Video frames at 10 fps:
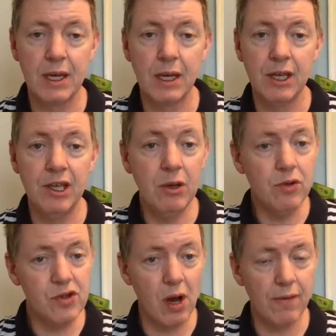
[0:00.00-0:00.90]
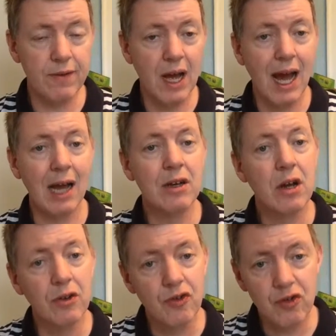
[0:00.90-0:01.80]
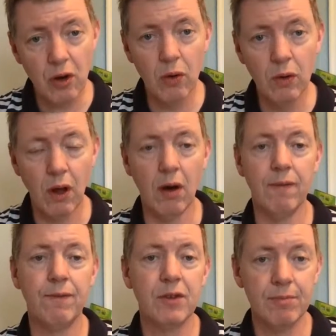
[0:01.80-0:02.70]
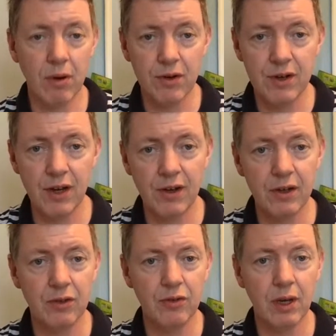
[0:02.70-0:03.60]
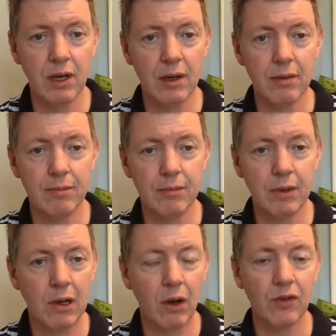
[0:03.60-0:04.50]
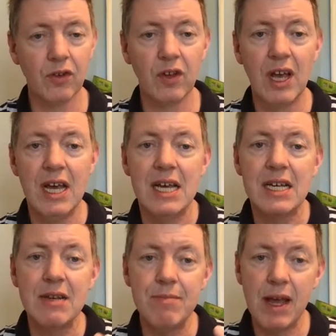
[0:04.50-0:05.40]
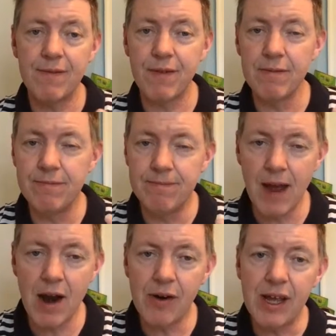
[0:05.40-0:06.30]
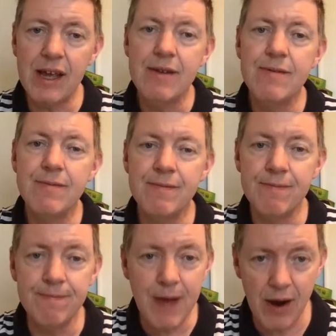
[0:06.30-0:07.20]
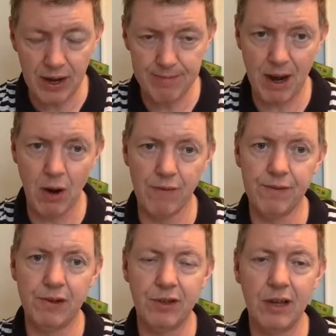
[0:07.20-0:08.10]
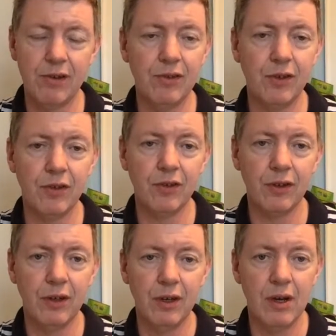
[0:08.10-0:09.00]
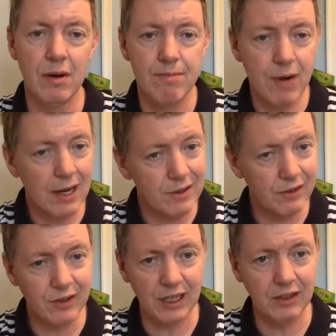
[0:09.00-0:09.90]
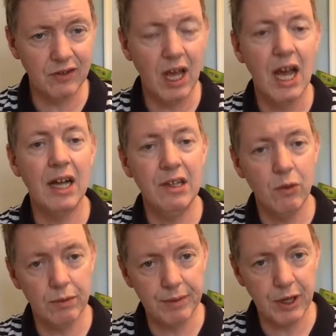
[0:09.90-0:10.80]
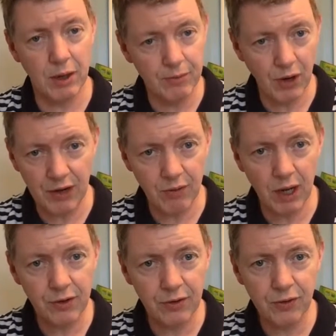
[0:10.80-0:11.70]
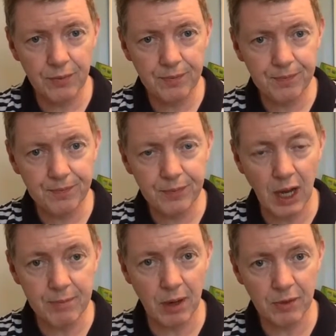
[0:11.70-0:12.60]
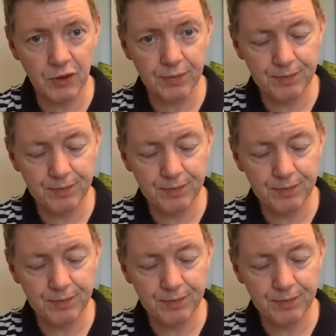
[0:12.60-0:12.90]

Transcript: Use of and control of subordinating clauses can make for very, very powerful sentences. Practice these and you will become great writers. I promise.